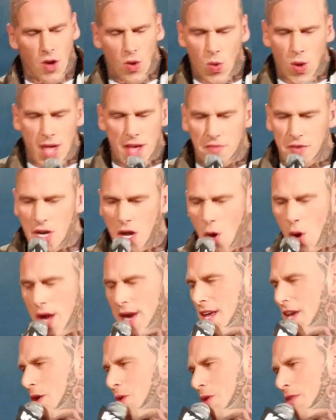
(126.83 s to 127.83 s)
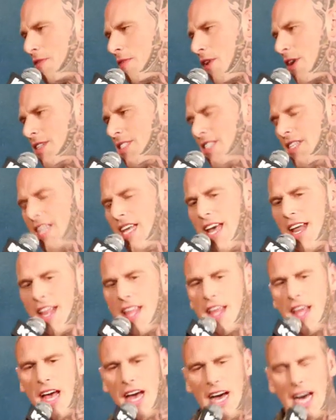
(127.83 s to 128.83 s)
We have no idea who we're fighting yet.
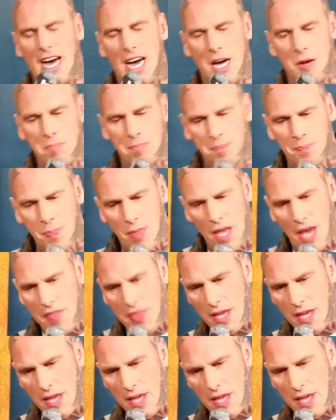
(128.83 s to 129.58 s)
I